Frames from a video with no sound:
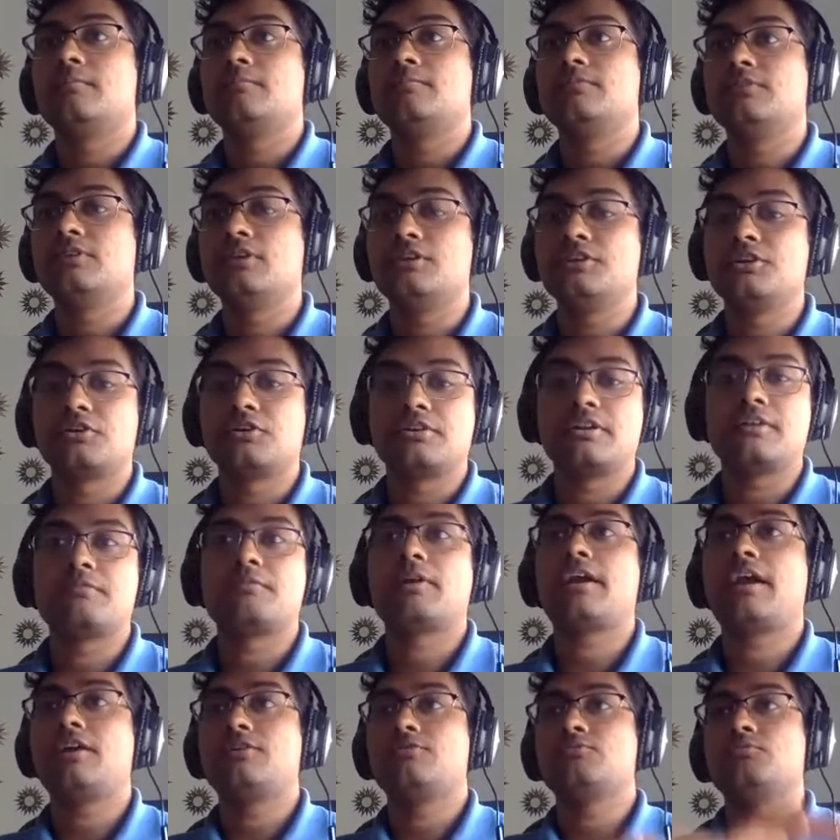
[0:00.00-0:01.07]
the neural
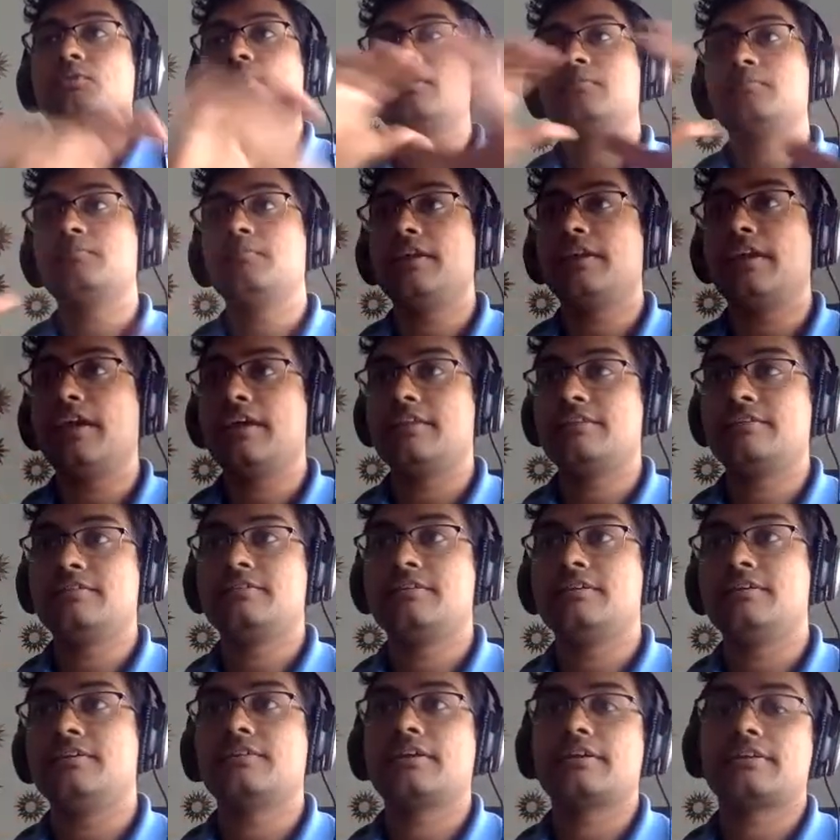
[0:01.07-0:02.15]
network as one big
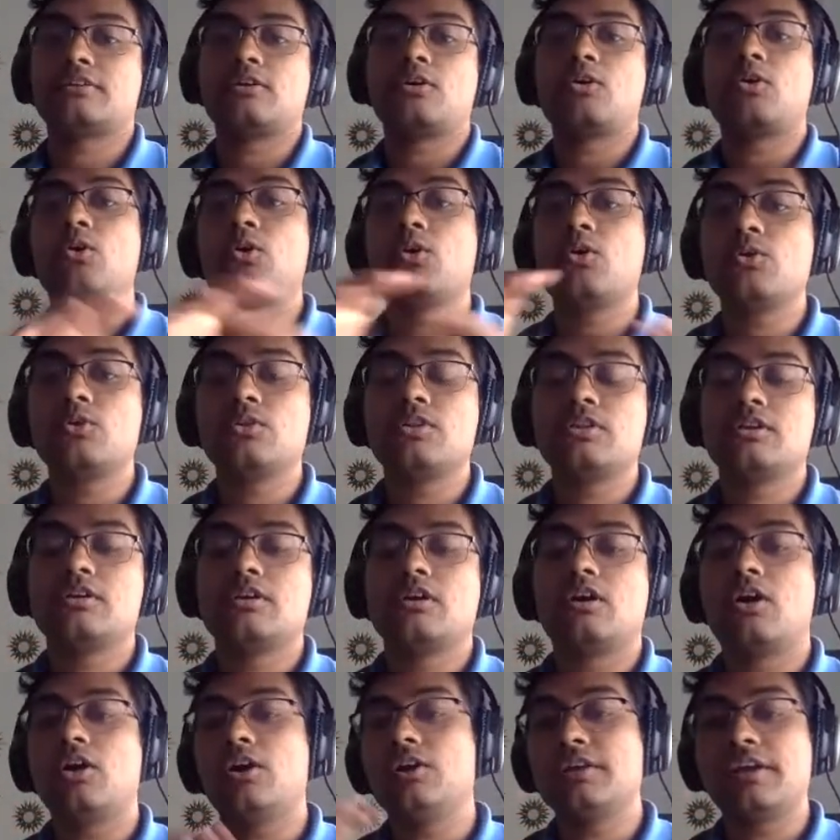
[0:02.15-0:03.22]
entity, like all
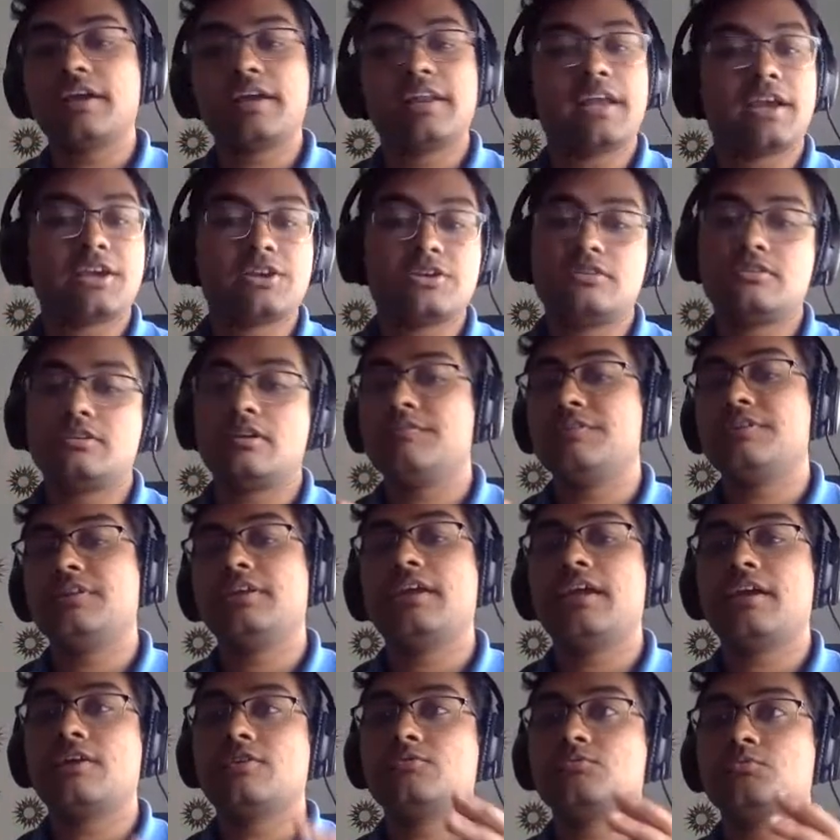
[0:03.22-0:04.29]
the connections, everything
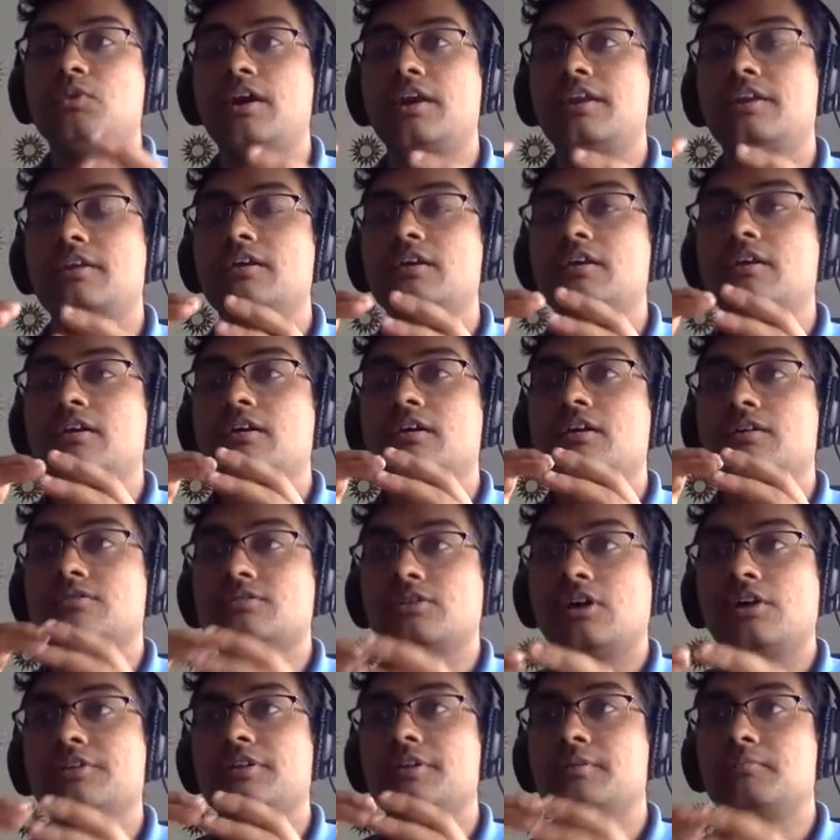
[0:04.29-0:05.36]
as one
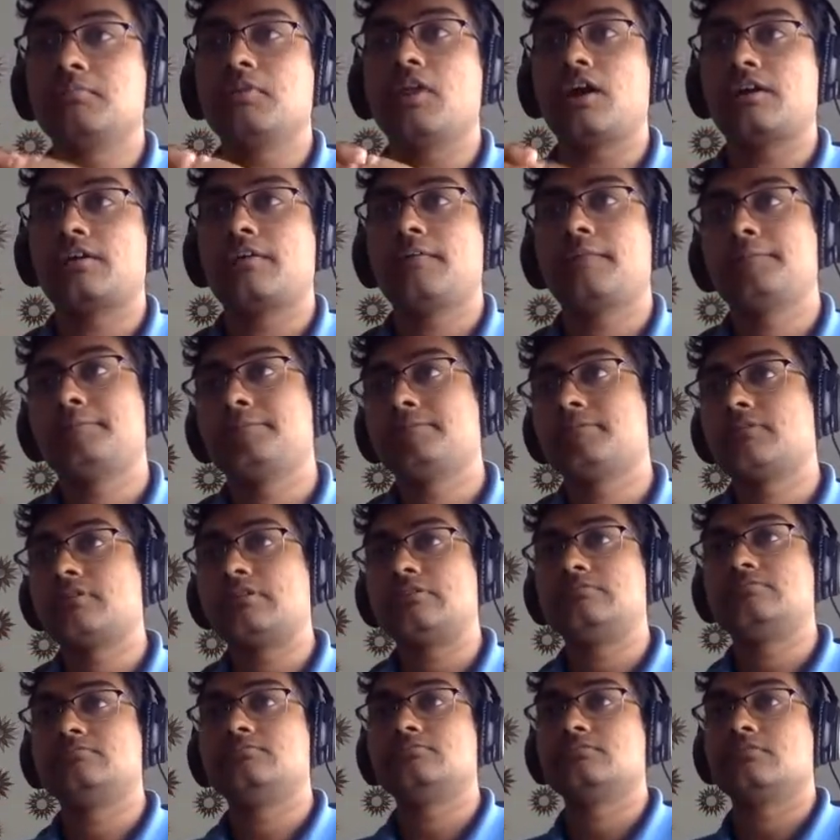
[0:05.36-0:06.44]
solid block.
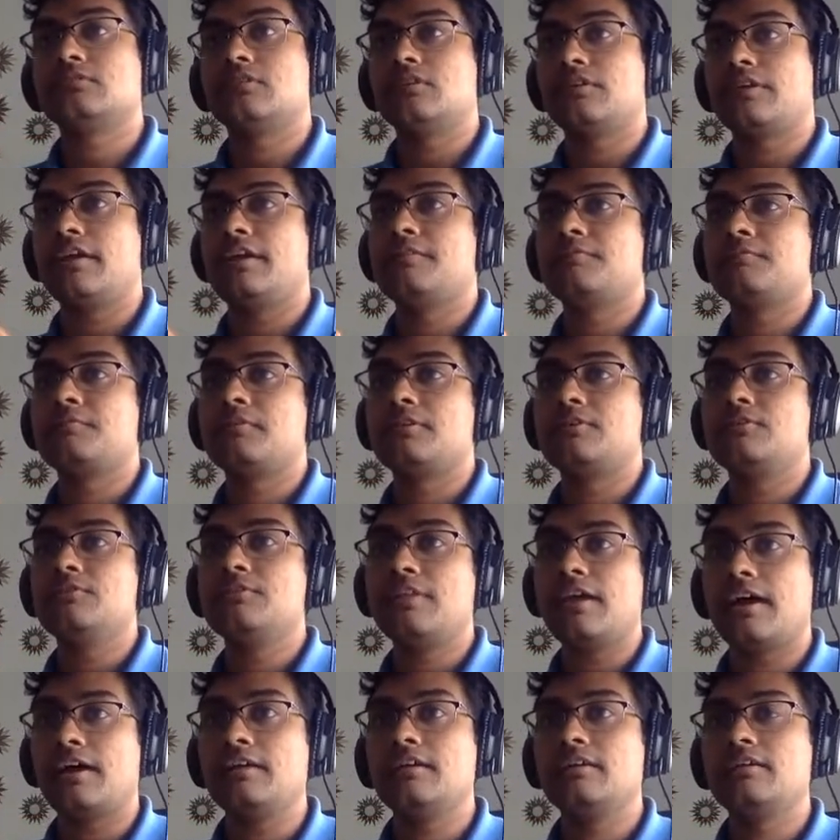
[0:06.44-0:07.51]
Okay, if we do
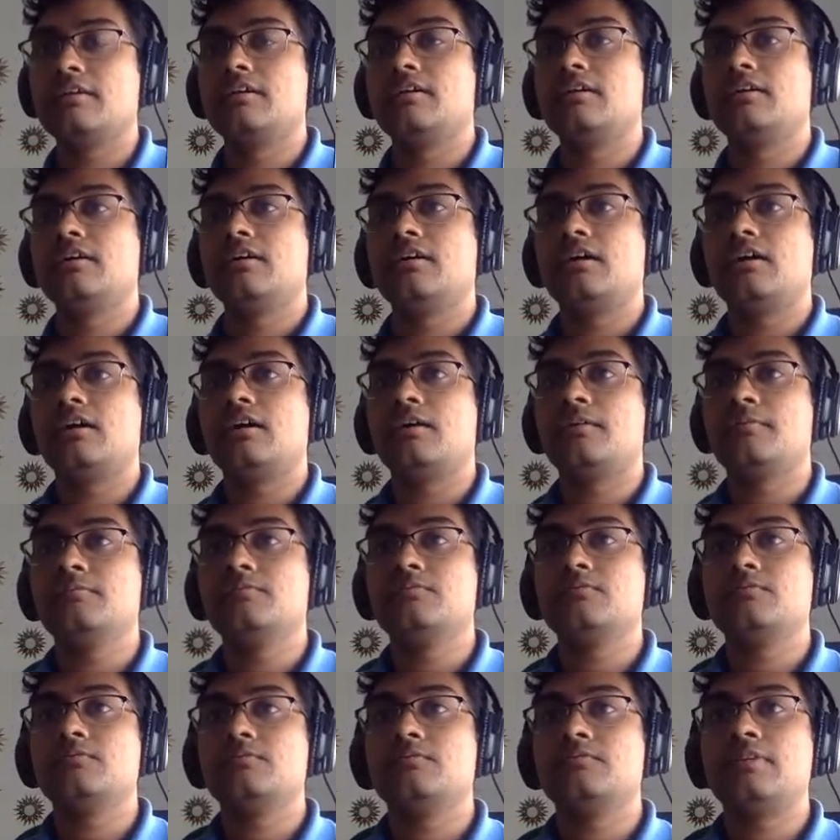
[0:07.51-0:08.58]
that,
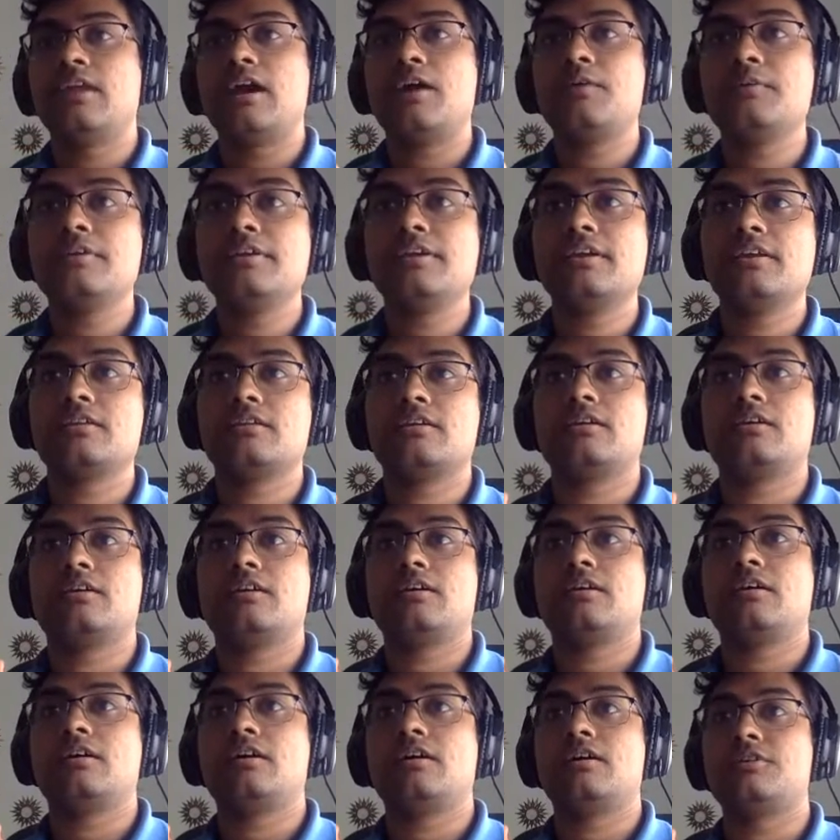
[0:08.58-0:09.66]
now we can
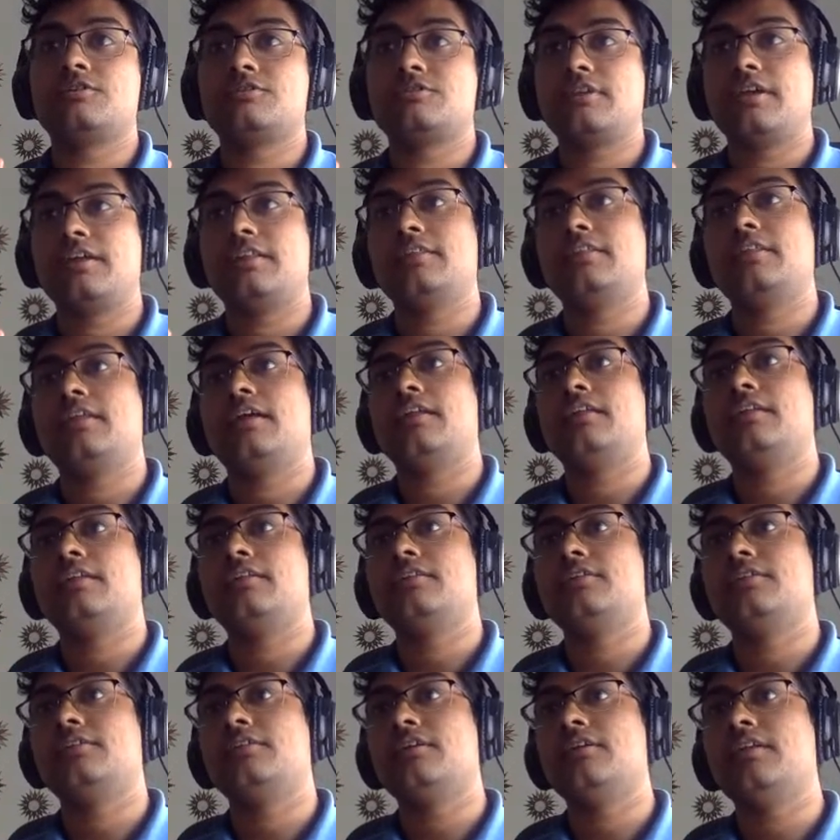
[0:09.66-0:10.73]
understand that
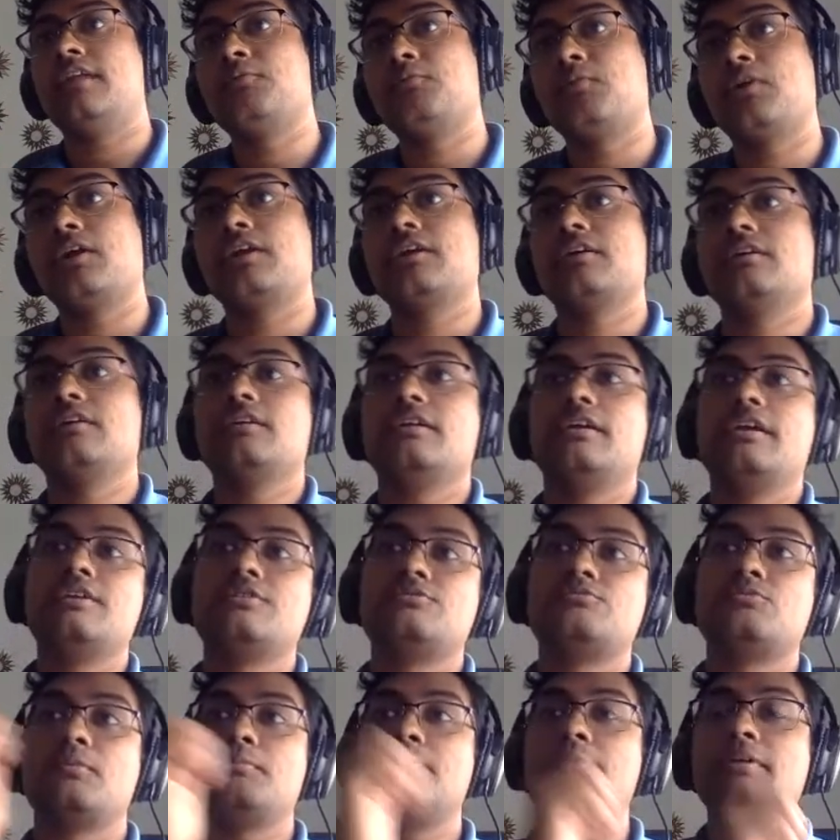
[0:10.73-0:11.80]
the network
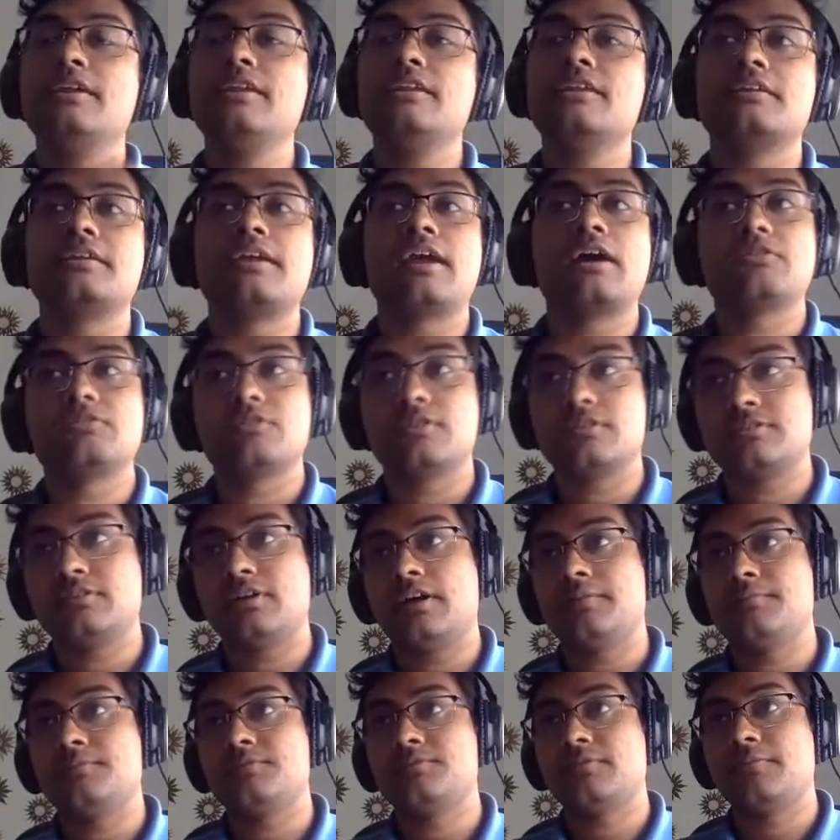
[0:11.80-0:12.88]
is repeated countless
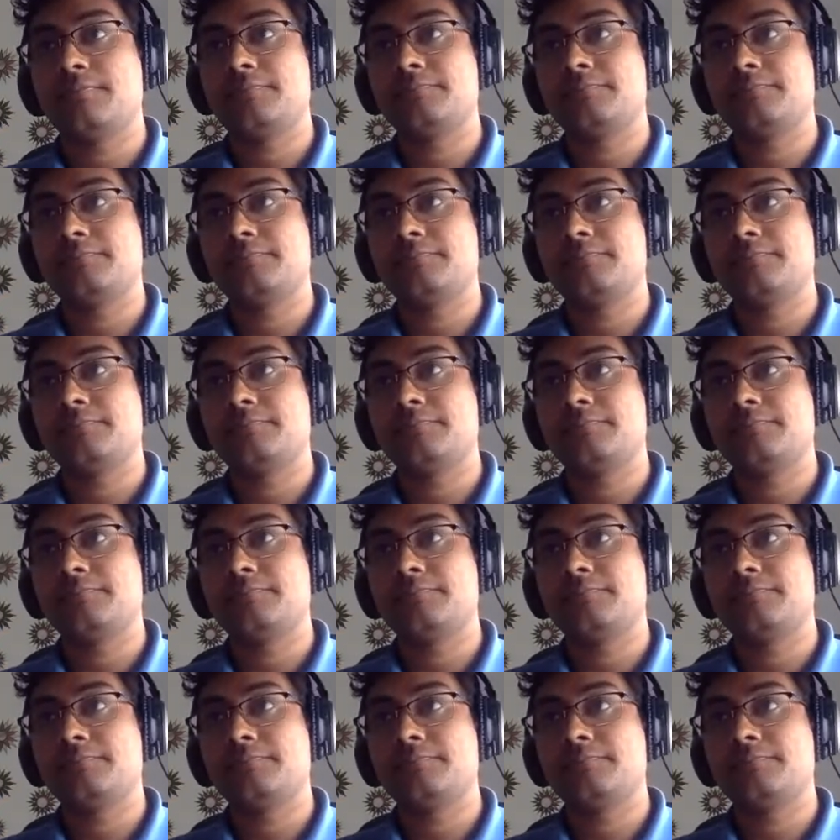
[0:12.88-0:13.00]
times.